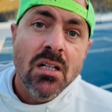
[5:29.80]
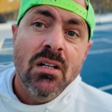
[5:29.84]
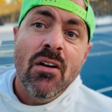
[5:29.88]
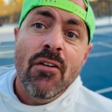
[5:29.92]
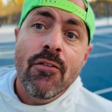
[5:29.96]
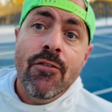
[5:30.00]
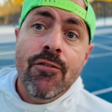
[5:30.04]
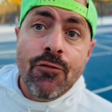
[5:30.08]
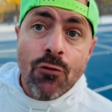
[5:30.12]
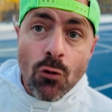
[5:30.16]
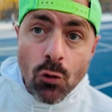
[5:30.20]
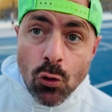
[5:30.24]

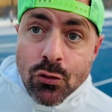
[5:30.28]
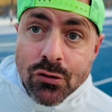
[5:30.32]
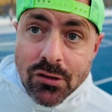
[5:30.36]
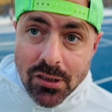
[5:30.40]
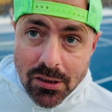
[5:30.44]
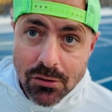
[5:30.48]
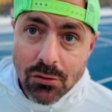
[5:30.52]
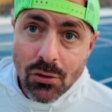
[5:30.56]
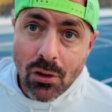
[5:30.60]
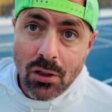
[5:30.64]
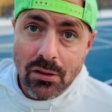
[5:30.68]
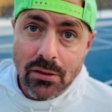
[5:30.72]

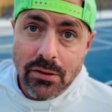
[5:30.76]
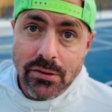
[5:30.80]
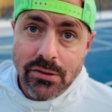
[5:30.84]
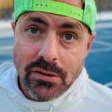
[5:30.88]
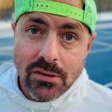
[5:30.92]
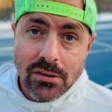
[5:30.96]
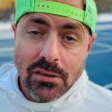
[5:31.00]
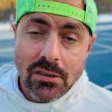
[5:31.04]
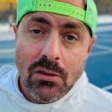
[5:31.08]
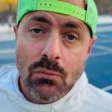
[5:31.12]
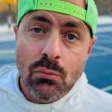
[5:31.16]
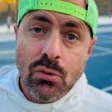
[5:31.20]

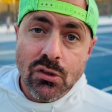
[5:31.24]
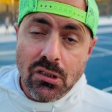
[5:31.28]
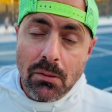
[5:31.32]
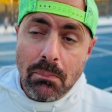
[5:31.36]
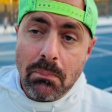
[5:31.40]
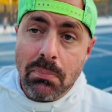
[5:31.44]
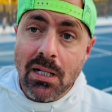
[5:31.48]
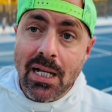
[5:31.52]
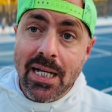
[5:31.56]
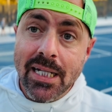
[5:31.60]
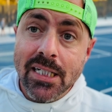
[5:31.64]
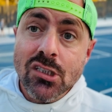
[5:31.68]
$40 was a
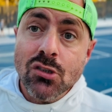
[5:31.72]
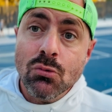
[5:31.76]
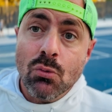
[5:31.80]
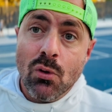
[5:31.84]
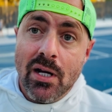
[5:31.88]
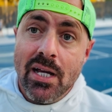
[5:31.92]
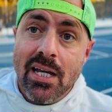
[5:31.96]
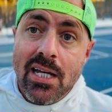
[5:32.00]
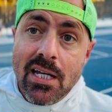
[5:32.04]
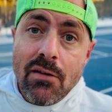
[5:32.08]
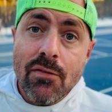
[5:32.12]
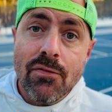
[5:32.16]
place where
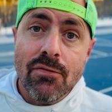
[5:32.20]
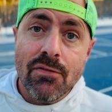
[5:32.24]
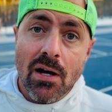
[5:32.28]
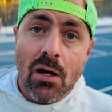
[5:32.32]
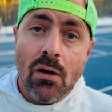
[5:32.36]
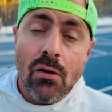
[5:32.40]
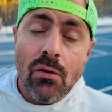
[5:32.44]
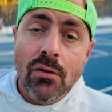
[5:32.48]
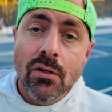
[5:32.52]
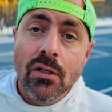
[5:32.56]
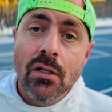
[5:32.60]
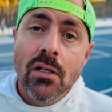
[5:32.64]
he
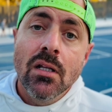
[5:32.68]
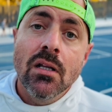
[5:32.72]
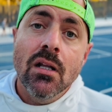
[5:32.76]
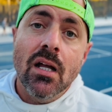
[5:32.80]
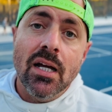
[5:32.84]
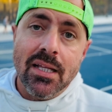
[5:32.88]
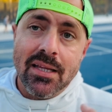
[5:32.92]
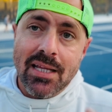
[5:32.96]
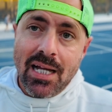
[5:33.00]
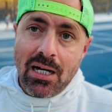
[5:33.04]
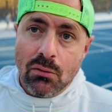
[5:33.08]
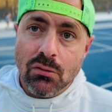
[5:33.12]
felt
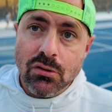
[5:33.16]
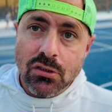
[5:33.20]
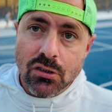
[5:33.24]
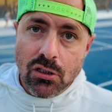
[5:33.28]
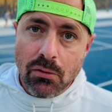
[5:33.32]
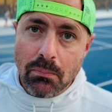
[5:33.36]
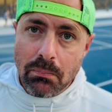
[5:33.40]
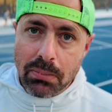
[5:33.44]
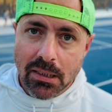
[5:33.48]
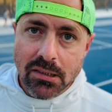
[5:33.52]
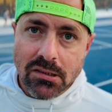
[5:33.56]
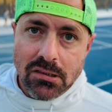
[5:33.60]
like that was a
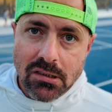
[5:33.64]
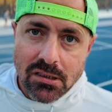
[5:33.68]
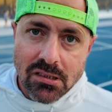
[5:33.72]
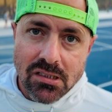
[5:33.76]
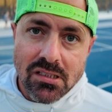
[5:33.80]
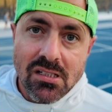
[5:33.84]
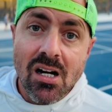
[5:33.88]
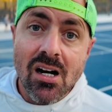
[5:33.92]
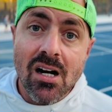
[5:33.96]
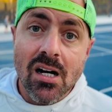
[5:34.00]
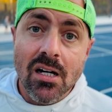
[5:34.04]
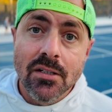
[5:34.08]
good place to
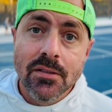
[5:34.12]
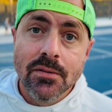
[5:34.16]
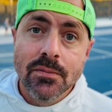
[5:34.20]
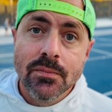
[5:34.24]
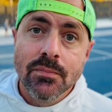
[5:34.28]
start.